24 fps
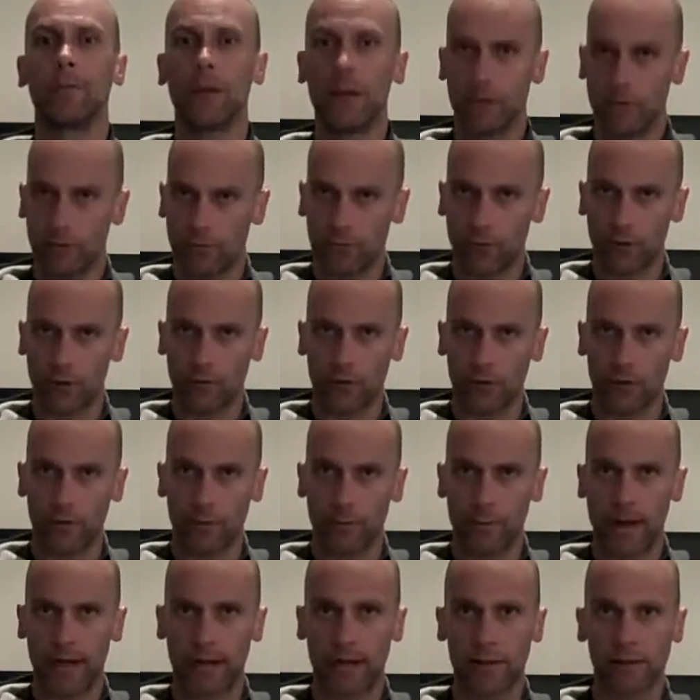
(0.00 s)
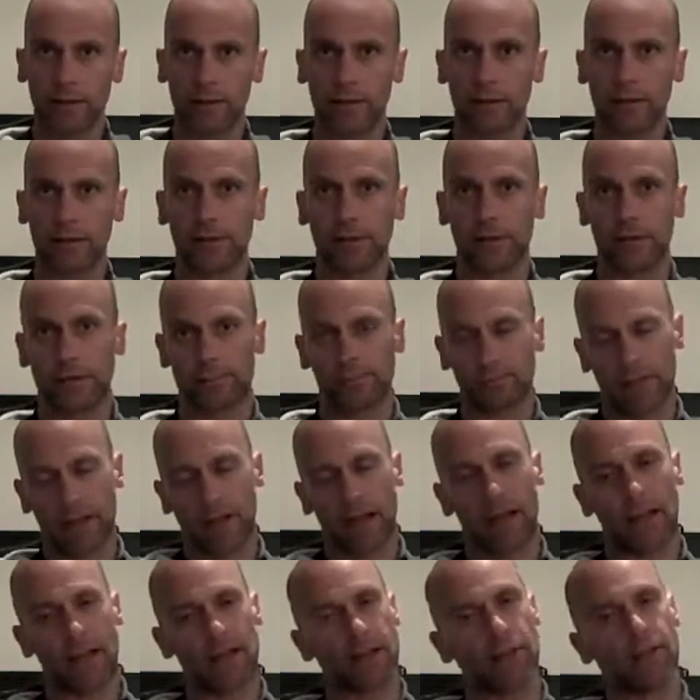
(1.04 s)
read the food fundamentals,
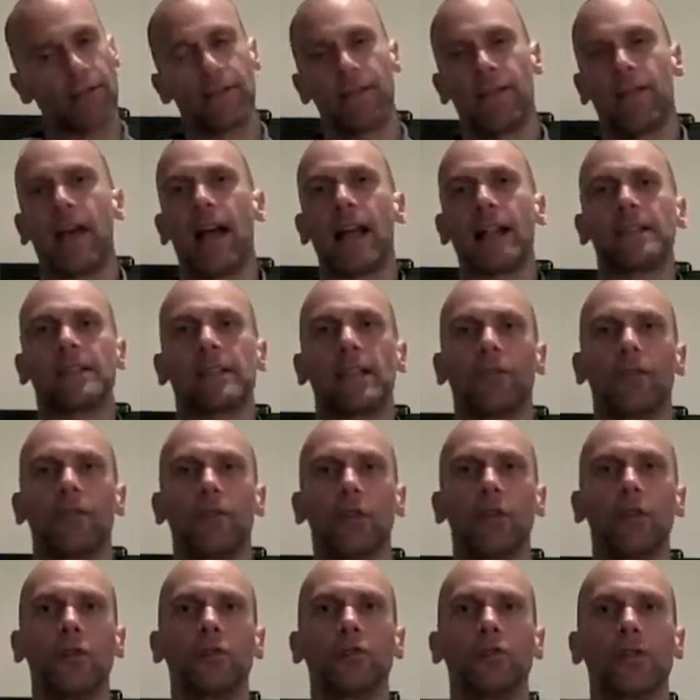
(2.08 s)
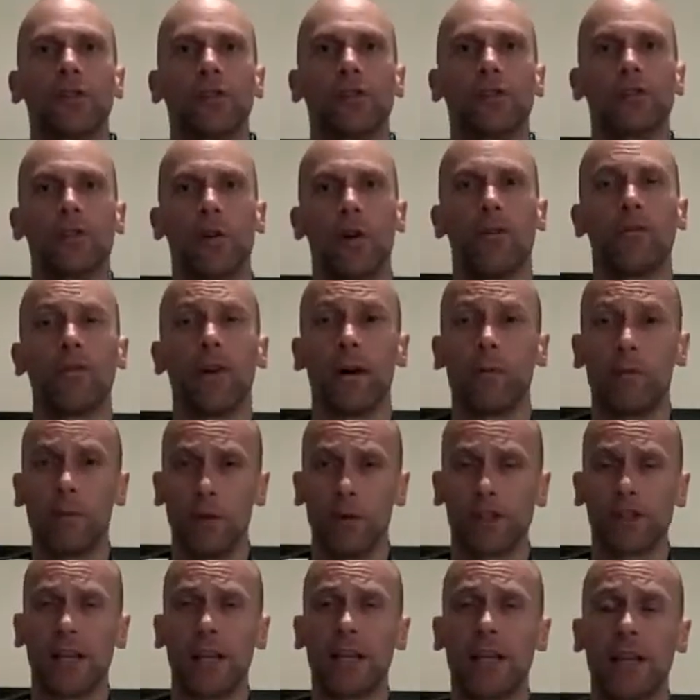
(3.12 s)
and that's it for your nutrition so far.
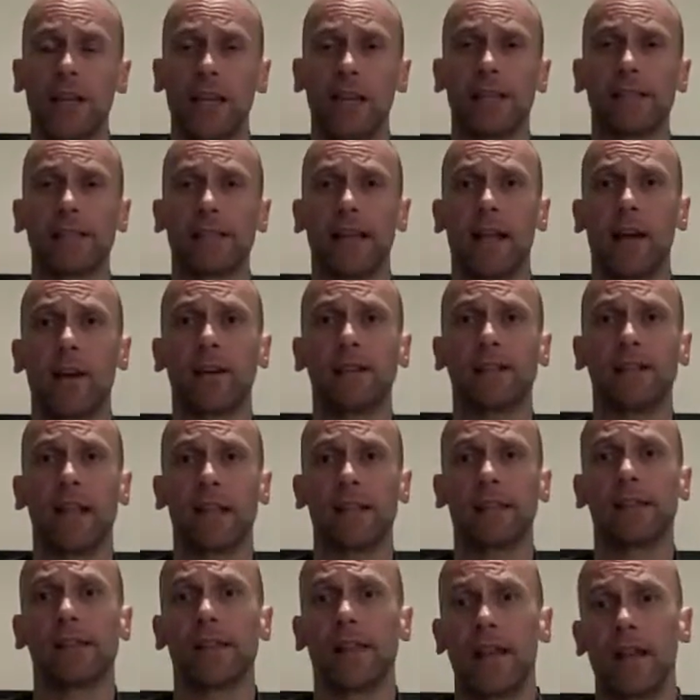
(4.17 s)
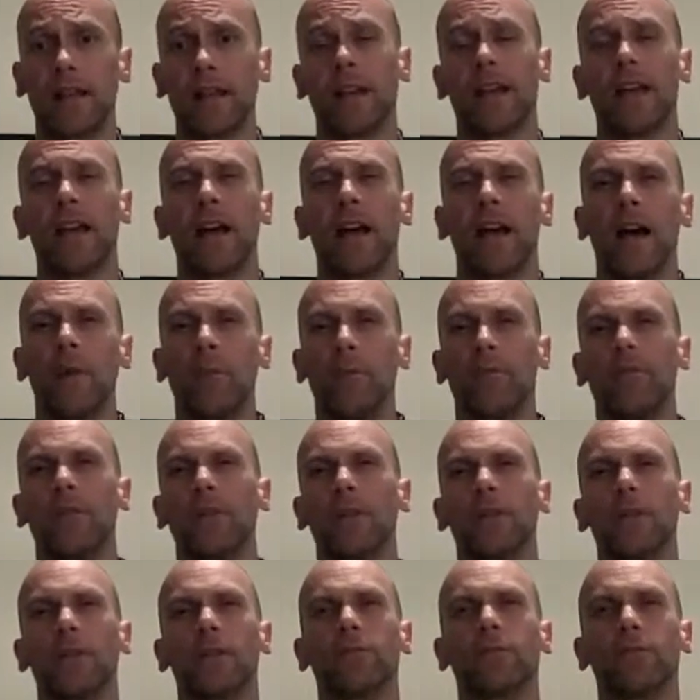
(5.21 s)
We'll send a lesson out, as I say, and
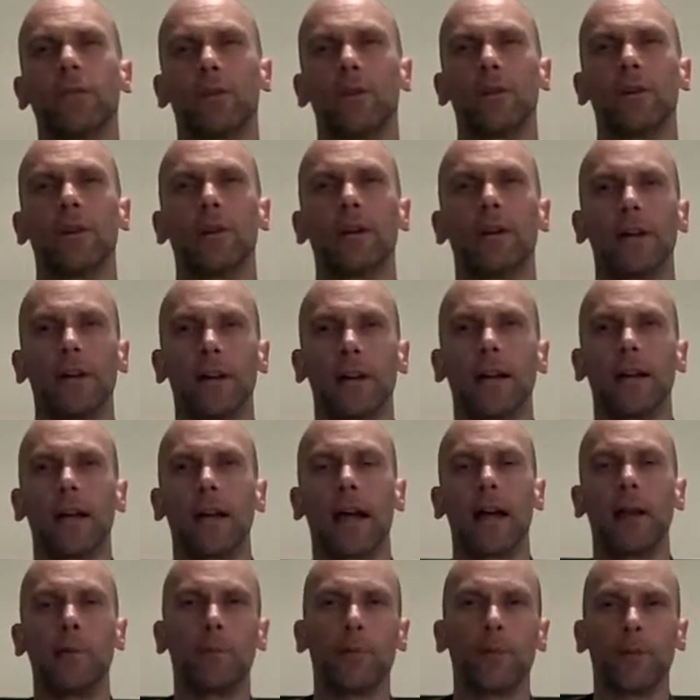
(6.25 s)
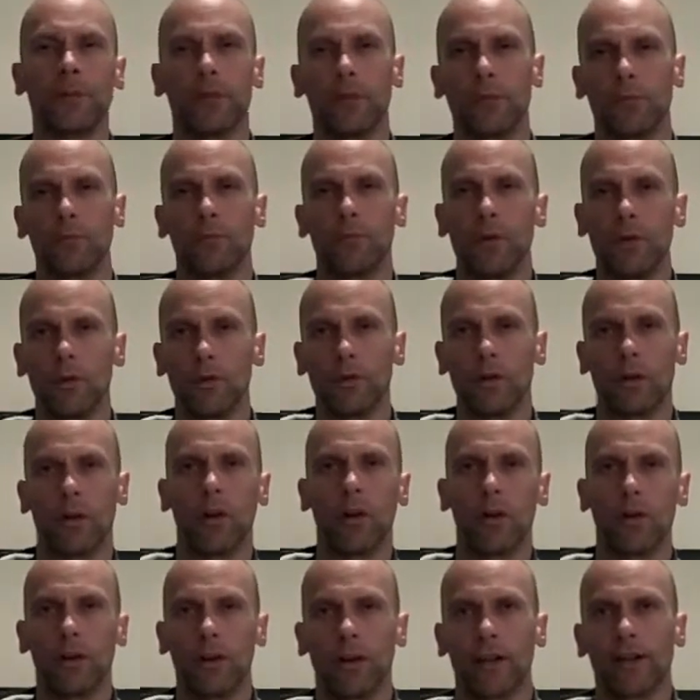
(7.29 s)
for helping you move
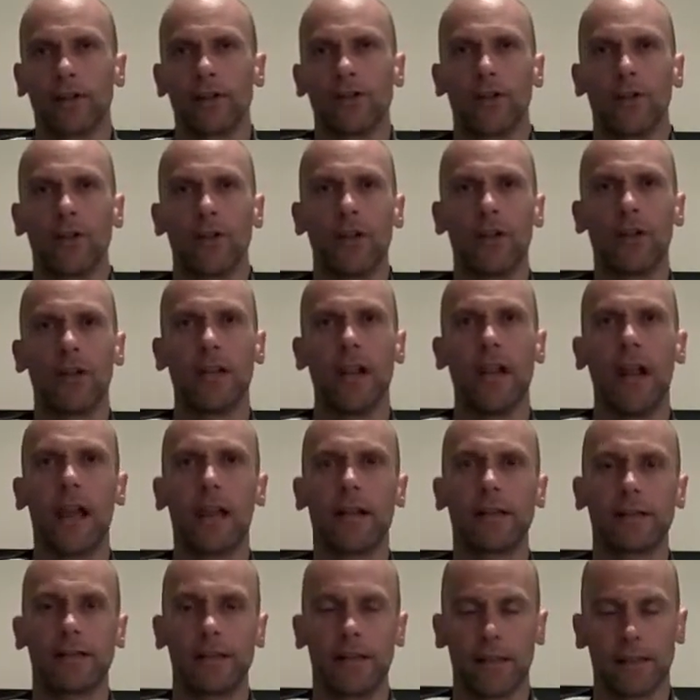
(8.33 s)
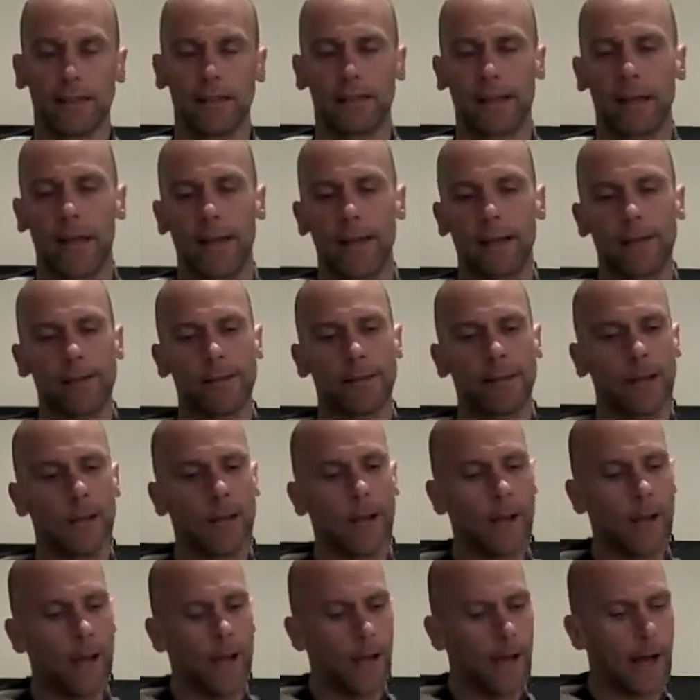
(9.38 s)
along into the next little stage.
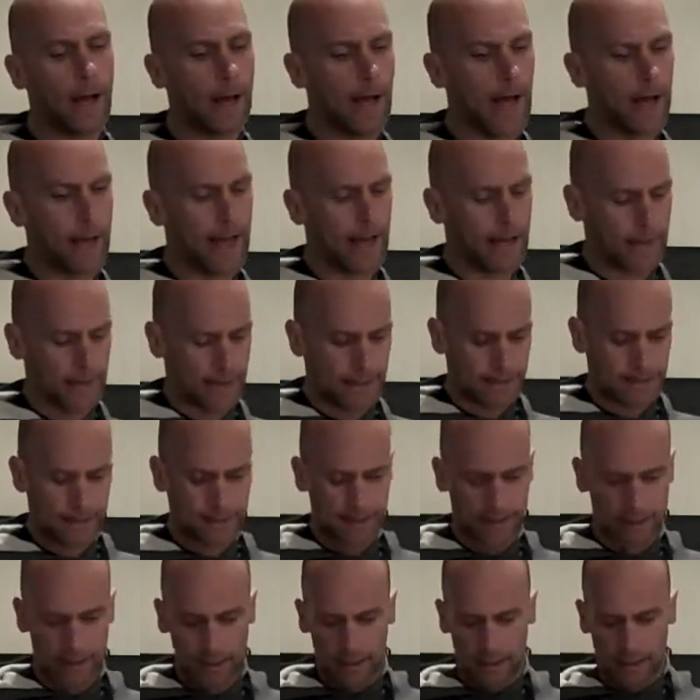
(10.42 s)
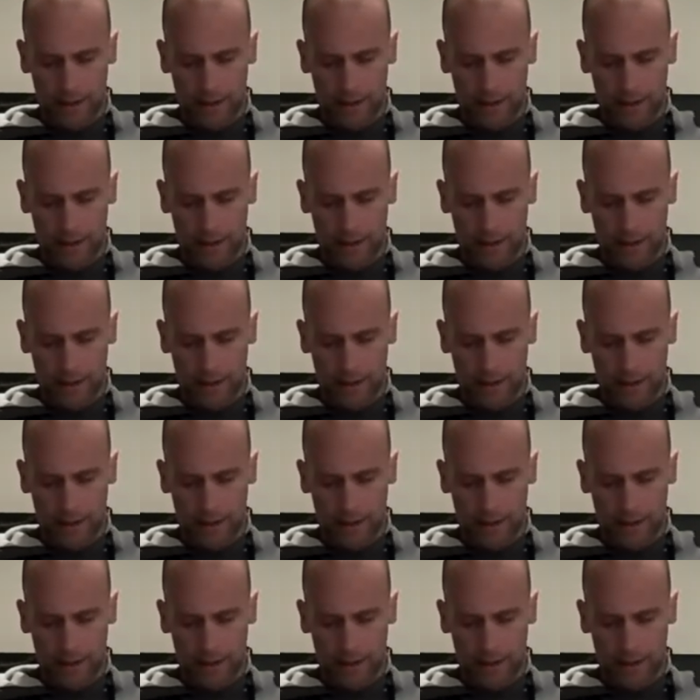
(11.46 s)
And